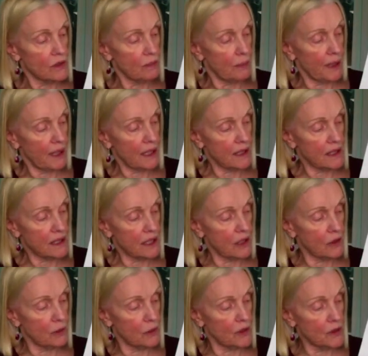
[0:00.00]
because
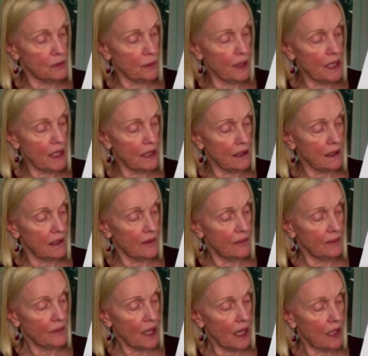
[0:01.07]
here was pink,
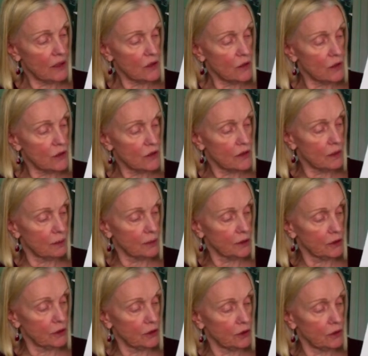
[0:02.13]
I used the
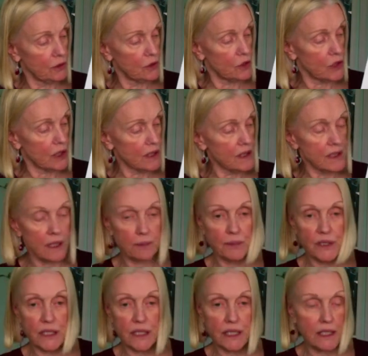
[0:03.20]
blue just up
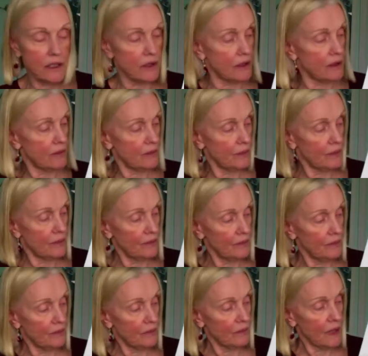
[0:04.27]
to here.
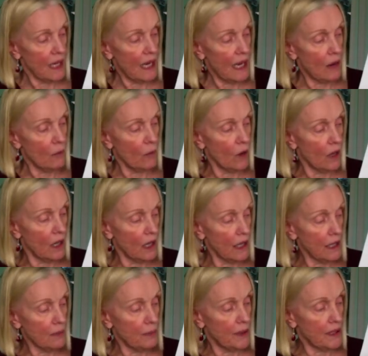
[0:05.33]
And
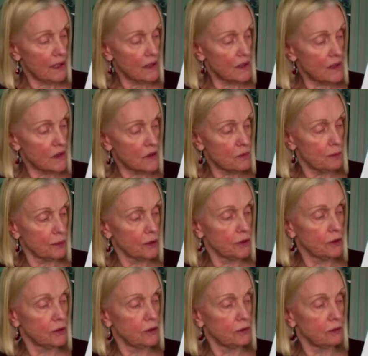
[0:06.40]
why? Because there's
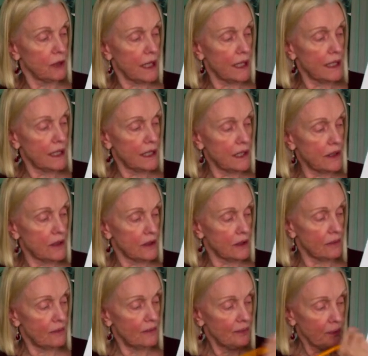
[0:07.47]
blue right
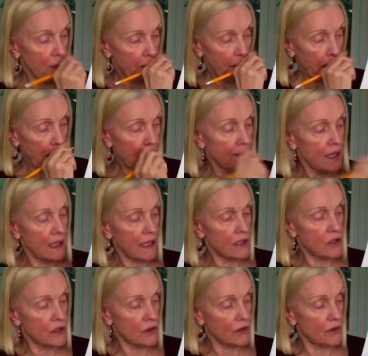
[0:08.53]
here. And then I
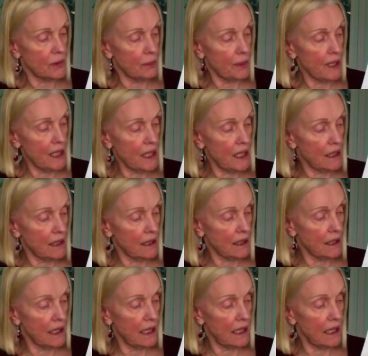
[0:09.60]
took the pink
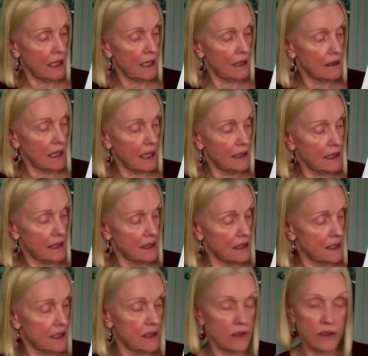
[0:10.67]
and I
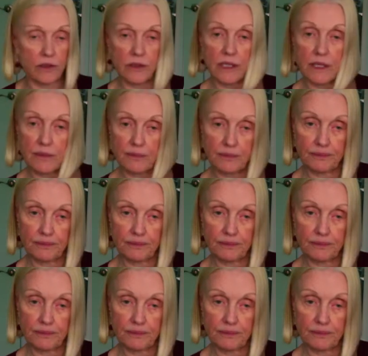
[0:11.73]
continued it.